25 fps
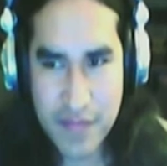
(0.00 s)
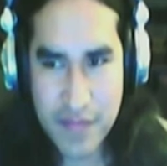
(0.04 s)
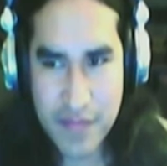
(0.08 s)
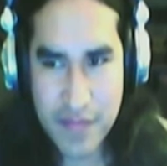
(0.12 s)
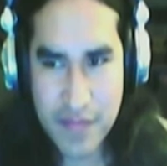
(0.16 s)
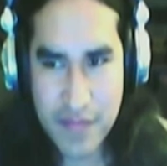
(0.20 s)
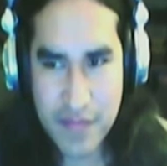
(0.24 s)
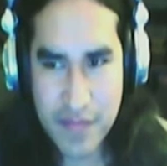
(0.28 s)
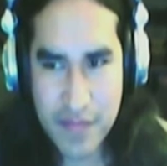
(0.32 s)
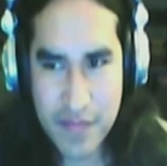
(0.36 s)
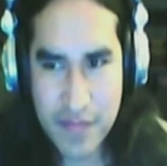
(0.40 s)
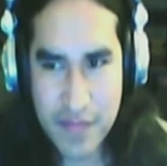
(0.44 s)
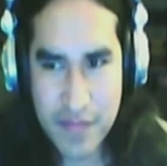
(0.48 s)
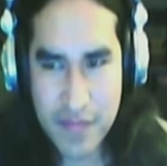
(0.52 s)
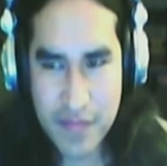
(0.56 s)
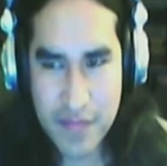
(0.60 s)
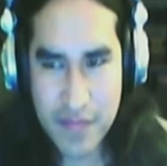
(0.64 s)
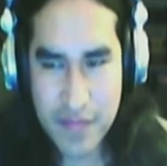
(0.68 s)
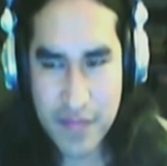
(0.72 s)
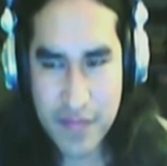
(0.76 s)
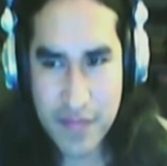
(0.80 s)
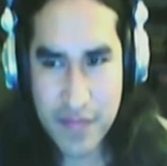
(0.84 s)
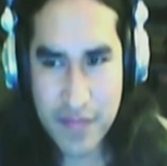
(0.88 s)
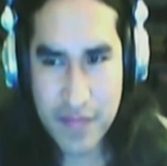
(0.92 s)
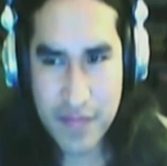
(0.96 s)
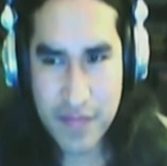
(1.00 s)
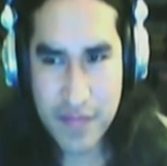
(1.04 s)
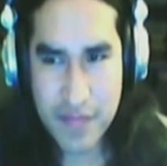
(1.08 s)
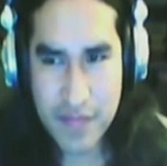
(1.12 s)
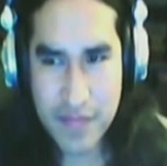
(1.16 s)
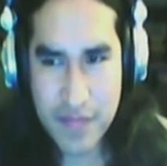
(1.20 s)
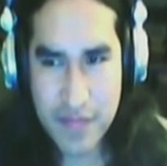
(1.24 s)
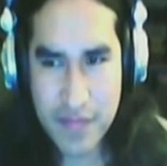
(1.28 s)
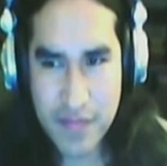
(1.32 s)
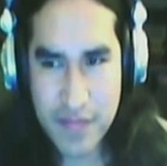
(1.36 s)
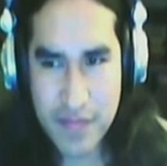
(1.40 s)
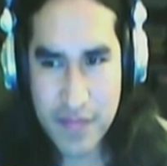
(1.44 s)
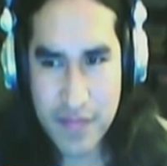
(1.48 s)

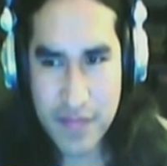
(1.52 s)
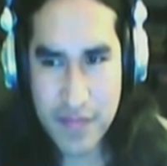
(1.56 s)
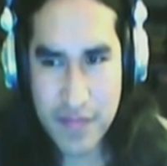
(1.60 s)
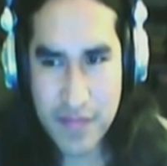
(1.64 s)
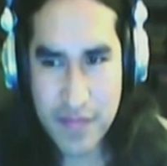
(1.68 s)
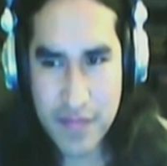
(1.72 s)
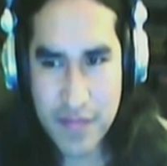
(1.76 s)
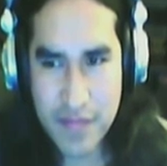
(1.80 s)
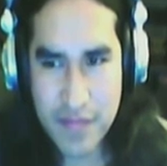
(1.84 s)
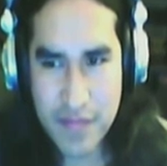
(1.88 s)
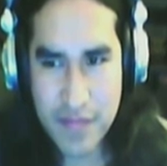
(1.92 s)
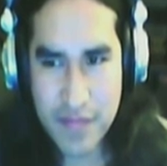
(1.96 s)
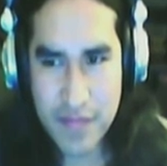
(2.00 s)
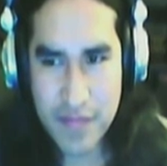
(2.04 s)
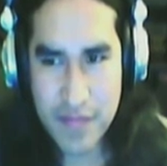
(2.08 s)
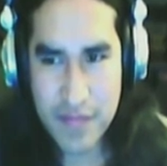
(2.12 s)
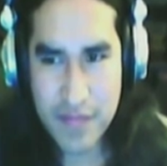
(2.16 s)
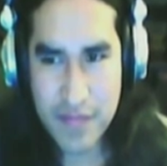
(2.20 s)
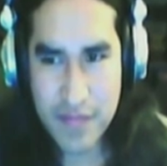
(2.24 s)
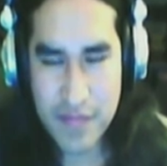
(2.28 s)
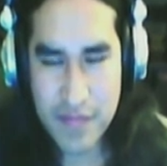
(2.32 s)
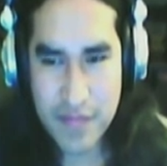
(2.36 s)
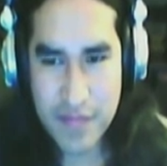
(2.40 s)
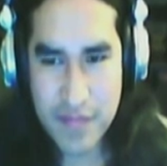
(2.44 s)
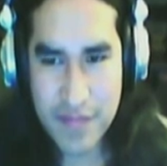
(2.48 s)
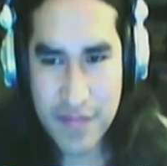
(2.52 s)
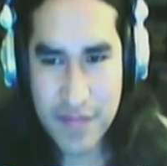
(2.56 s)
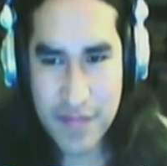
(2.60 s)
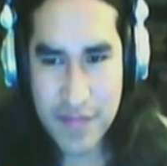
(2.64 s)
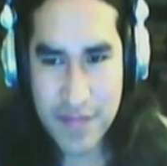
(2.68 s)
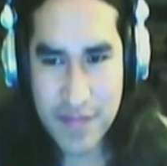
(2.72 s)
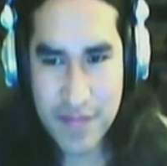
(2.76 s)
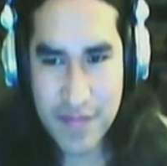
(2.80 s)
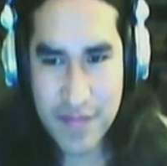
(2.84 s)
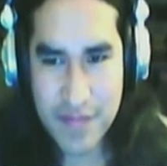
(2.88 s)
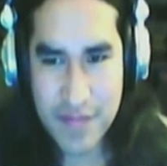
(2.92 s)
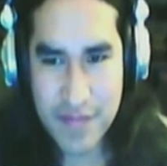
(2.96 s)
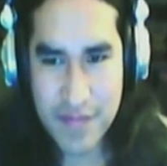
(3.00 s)

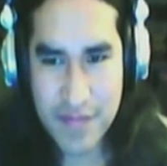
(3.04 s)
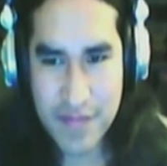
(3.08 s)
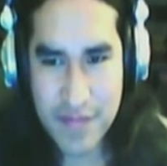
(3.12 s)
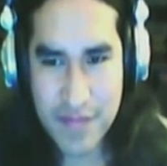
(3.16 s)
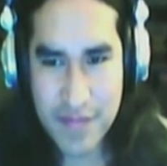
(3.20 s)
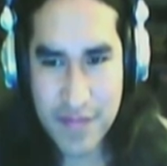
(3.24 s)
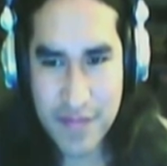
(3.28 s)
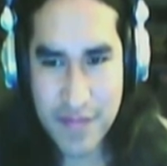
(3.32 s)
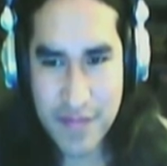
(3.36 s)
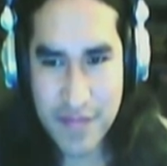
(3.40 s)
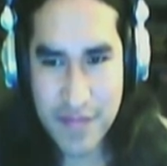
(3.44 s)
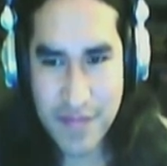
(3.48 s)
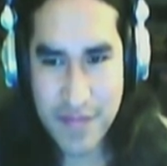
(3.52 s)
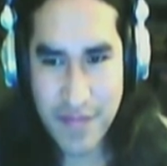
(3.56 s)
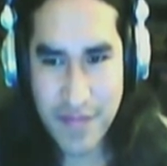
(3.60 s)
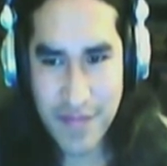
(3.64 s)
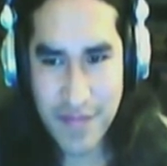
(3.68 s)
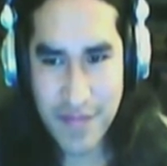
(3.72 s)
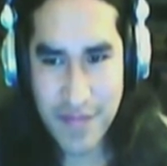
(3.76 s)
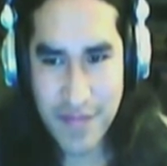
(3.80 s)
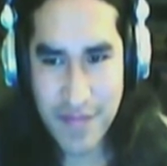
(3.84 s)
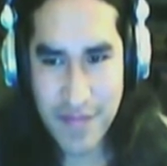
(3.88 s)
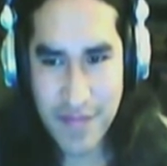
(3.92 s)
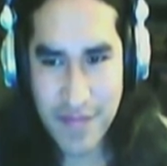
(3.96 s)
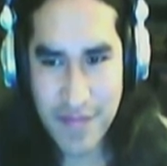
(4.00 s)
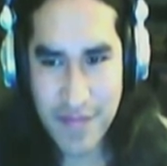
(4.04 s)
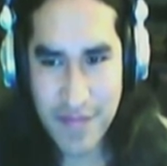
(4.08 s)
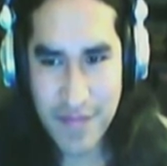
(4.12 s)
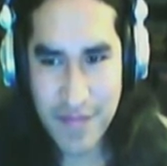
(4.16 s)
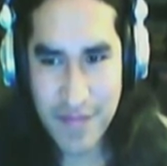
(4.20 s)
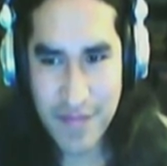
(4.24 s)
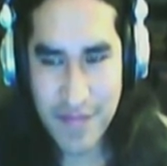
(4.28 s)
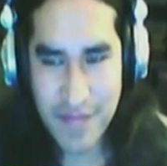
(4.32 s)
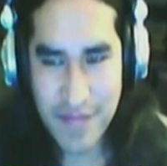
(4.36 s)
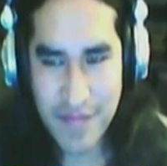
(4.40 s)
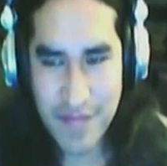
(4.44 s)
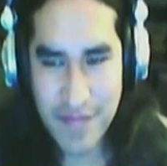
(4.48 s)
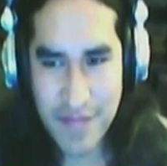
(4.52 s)

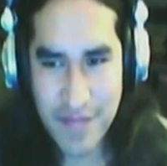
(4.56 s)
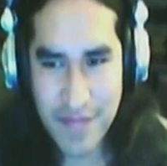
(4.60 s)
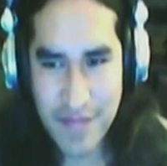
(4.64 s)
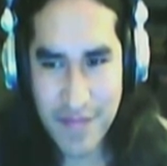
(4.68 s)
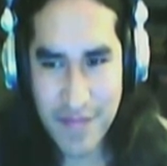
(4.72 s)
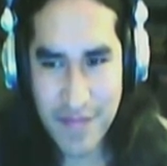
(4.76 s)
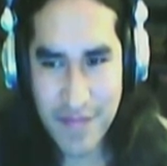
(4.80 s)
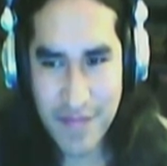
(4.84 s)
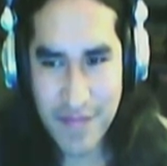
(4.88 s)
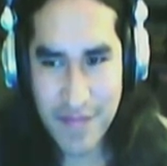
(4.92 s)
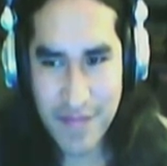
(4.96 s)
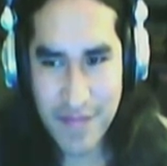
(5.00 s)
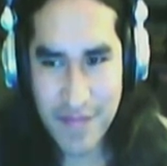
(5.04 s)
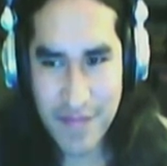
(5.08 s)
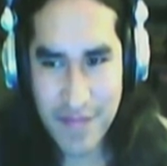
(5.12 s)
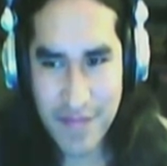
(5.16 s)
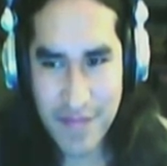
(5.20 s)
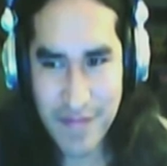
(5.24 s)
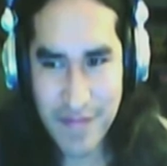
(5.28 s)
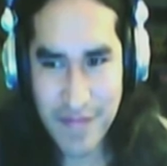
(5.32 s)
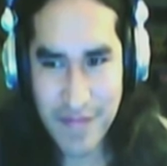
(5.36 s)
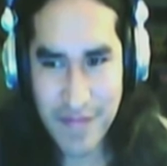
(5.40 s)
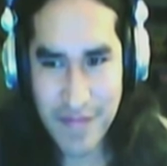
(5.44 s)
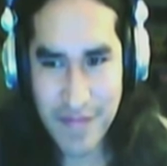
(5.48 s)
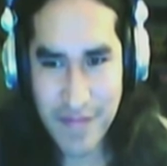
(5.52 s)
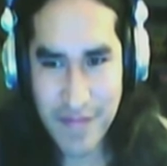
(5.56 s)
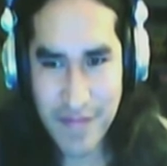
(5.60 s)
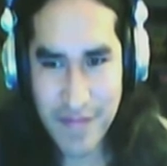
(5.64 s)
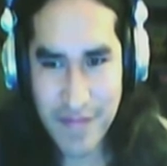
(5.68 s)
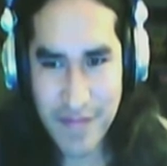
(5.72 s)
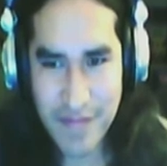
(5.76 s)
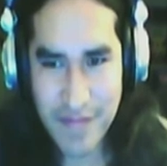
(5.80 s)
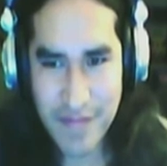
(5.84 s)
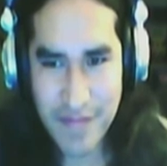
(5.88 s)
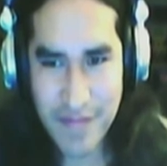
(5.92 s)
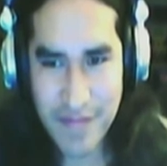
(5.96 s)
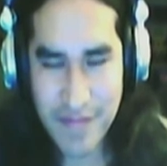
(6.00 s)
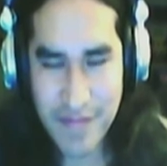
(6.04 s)

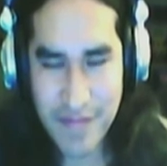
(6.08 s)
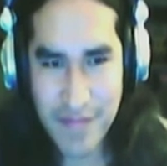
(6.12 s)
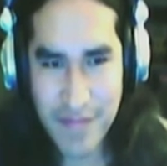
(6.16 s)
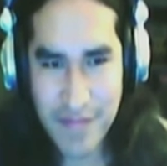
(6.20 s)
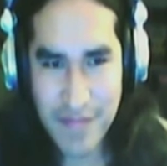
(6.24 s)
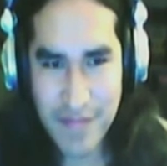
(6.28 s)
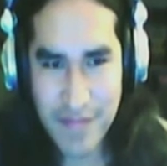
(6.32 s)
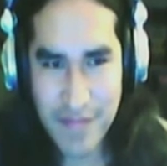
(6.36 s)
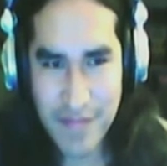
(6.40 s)
This person isn't speaking.